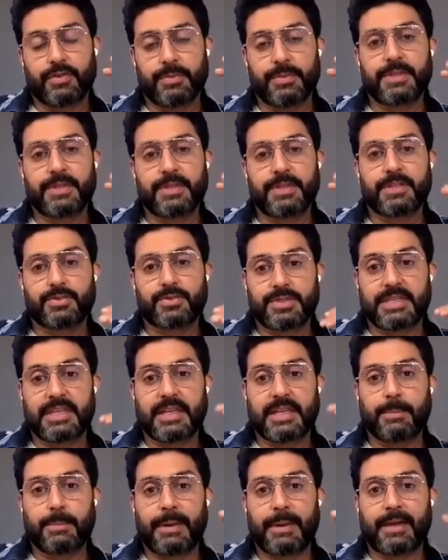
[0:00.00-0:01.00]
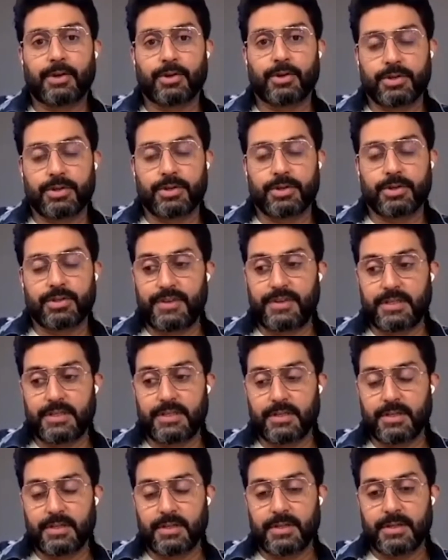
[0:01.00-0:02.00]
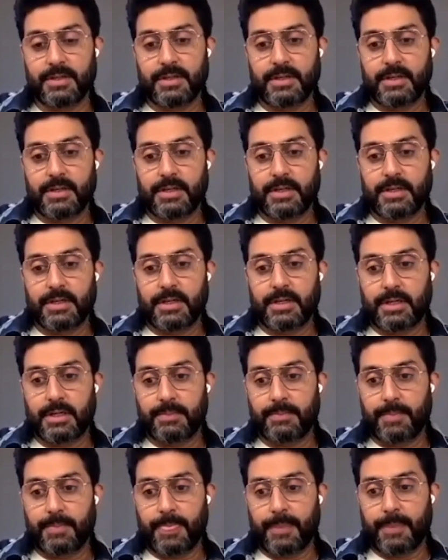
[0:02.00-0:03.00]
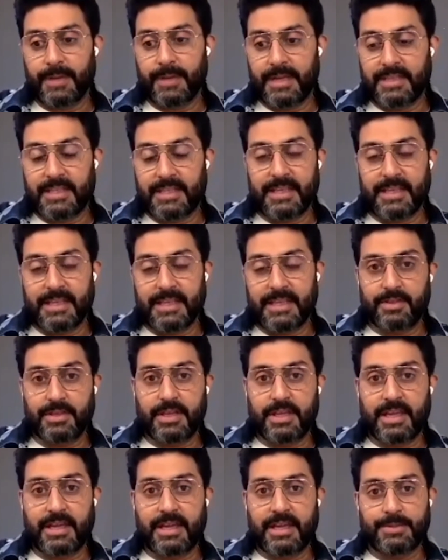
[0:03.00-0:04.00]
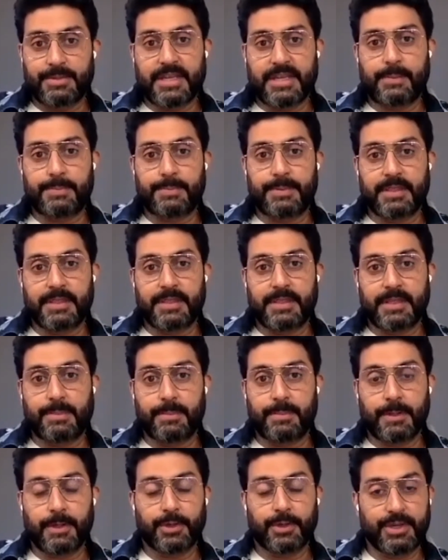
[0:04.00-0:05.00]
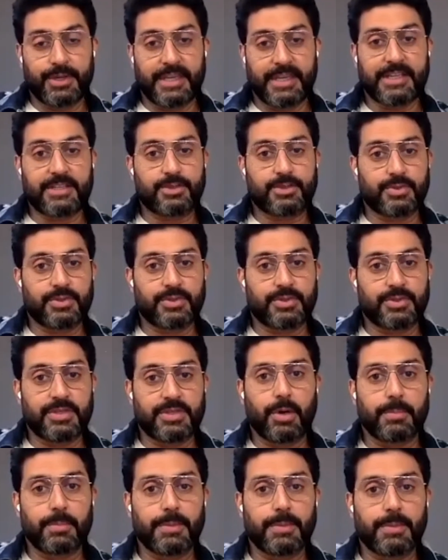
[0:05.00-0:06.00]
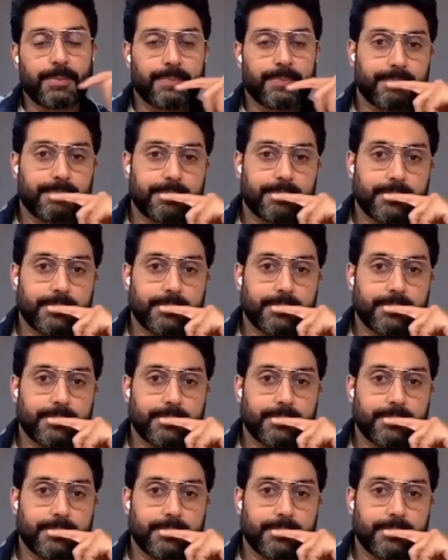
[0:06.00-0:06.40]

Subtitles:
of the film industry is getting back on its feet. But at the end of the day, I'm just happy that people are going to get to see Bob.